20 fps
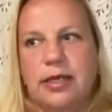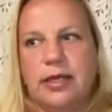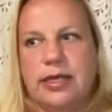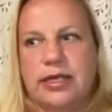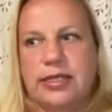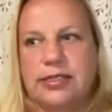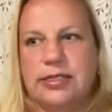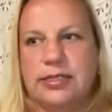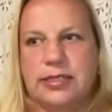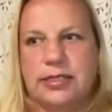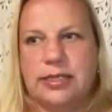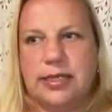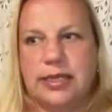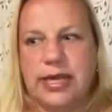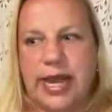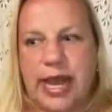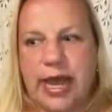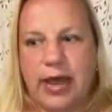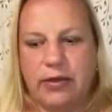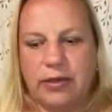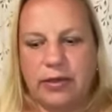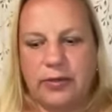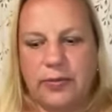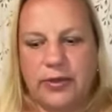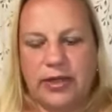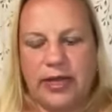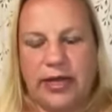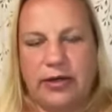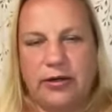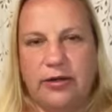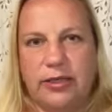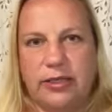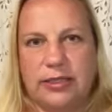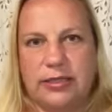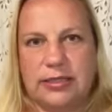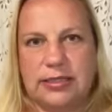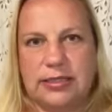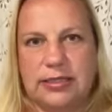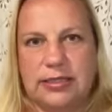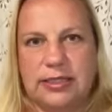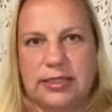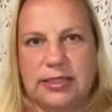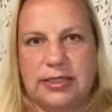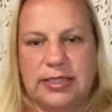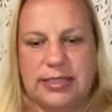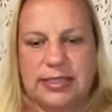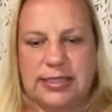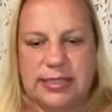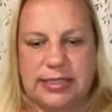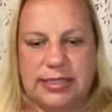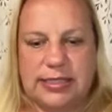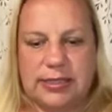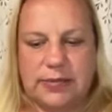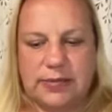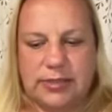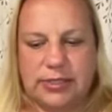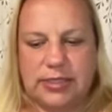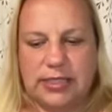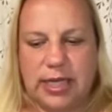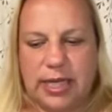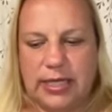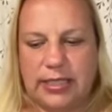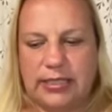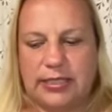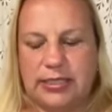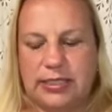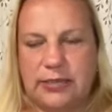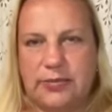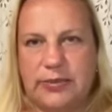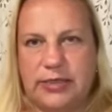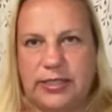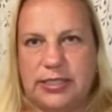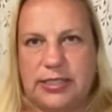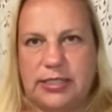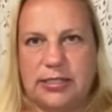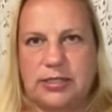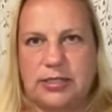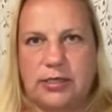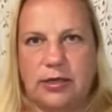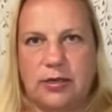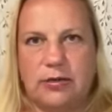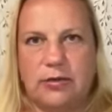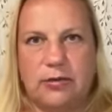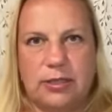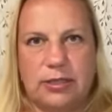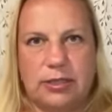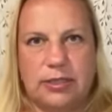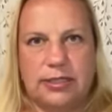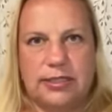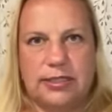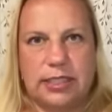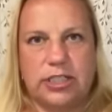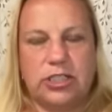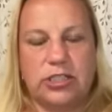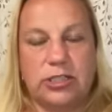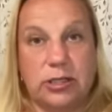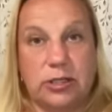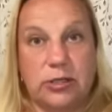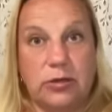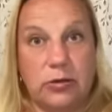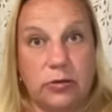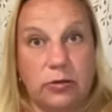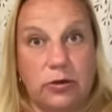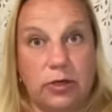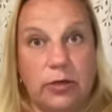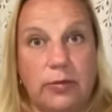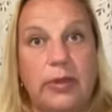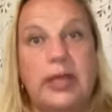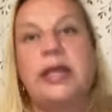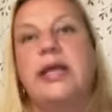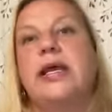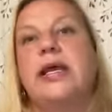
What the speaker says: is now the system has gotten to be such the norm,